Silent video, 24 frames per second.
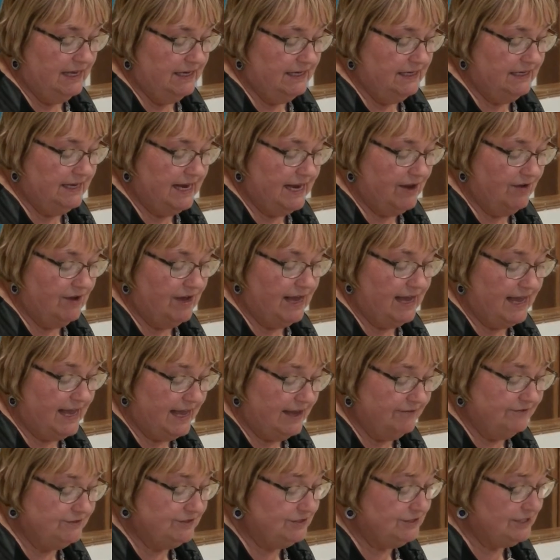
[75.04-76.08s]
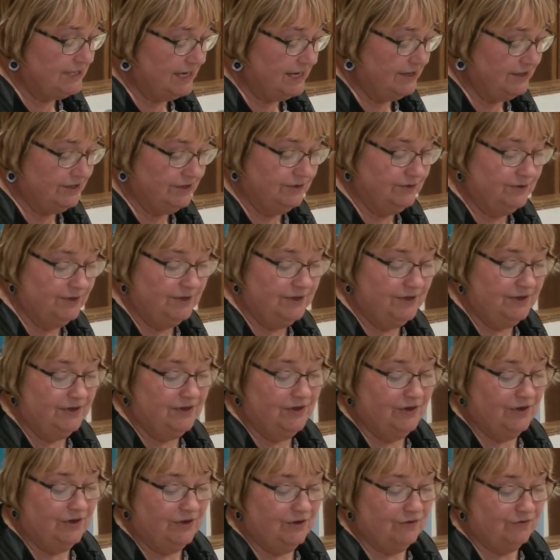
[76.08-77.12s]
Now, I have to tell you,
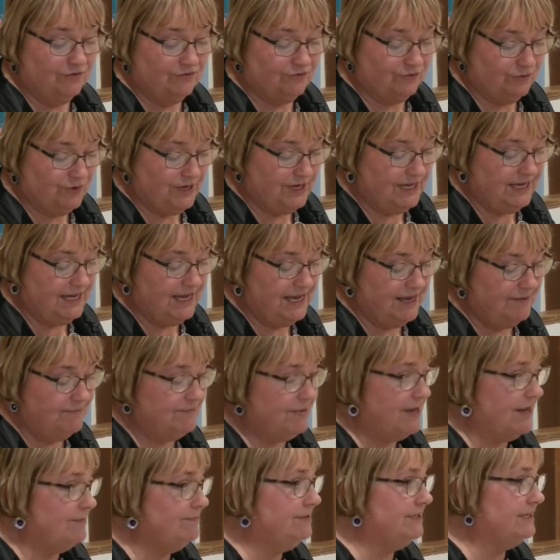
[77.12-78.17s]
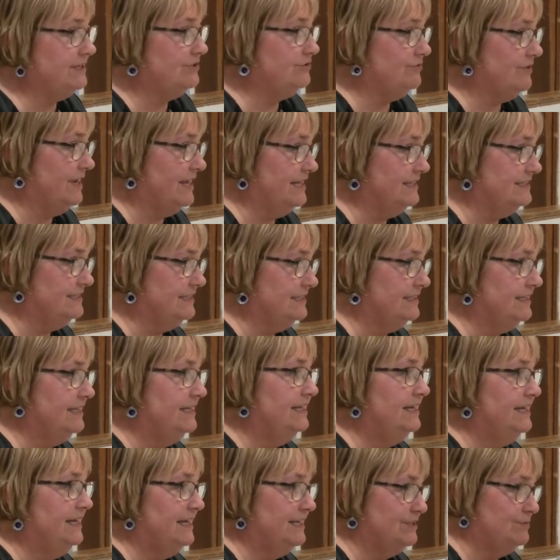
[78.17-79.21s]
free public transit
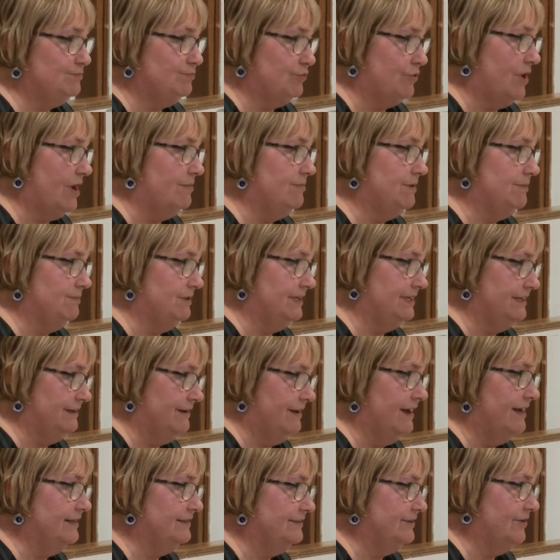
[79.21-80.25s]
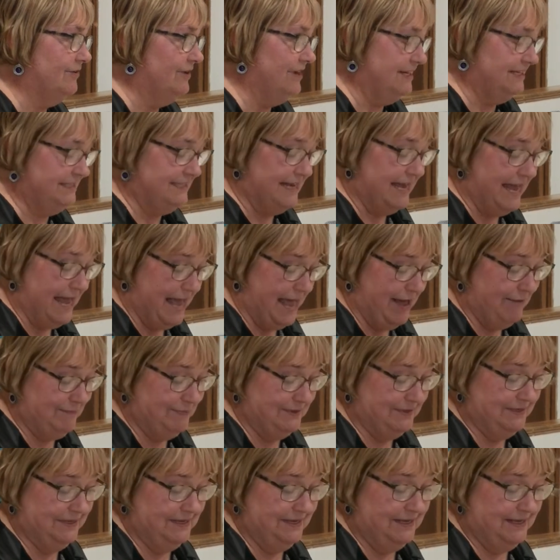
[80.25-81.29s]
is probably not going to
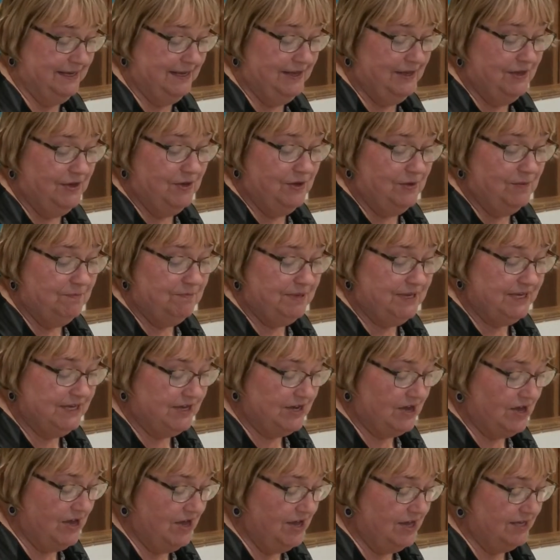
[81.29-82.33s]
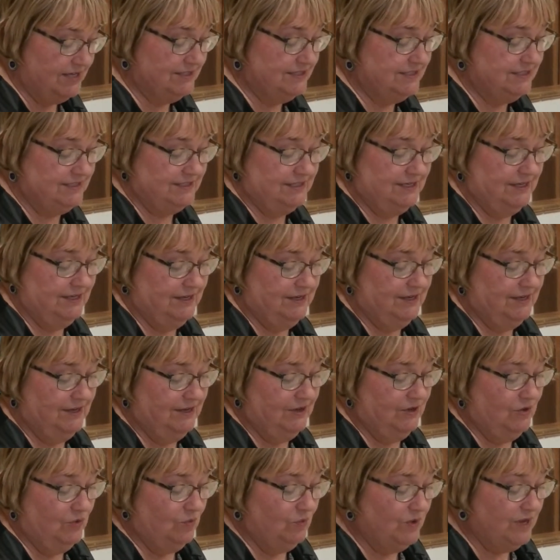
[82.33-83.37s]
happen because
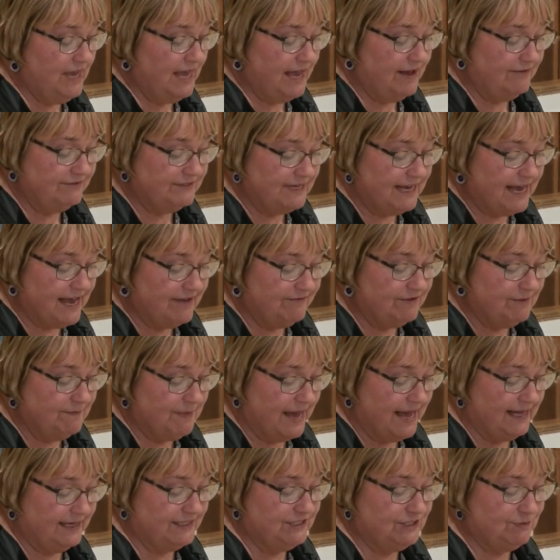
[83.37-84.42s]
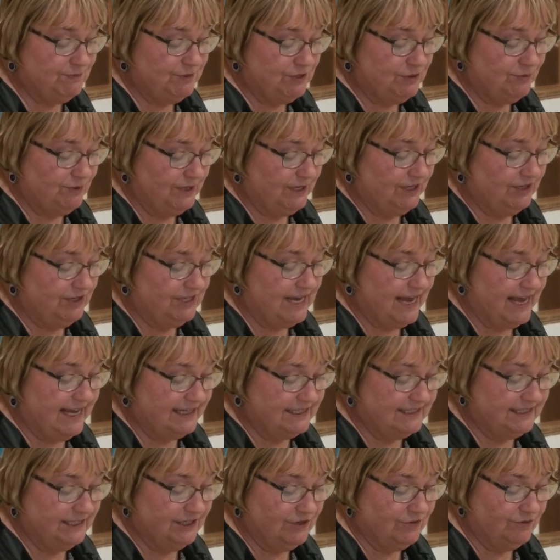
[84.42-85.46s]
we have to have a balance between
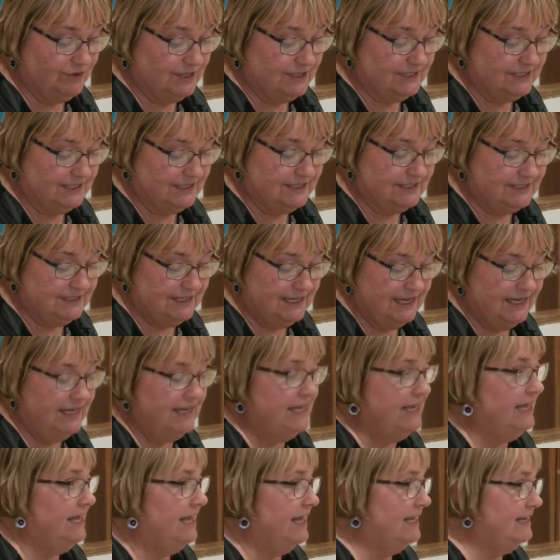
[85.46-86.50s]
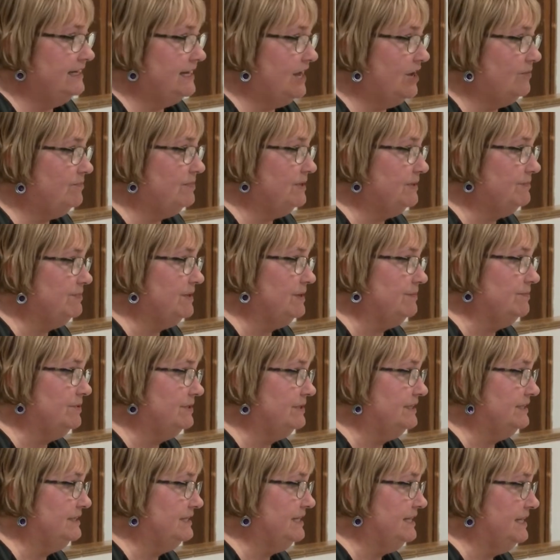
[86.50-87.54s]
tax increases and helping people
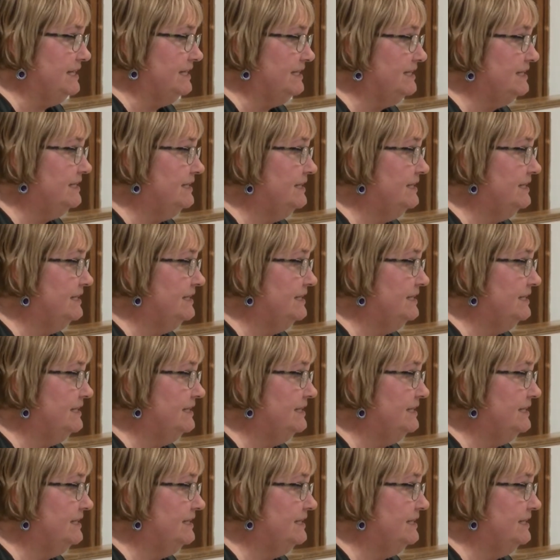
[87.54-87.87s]
in need.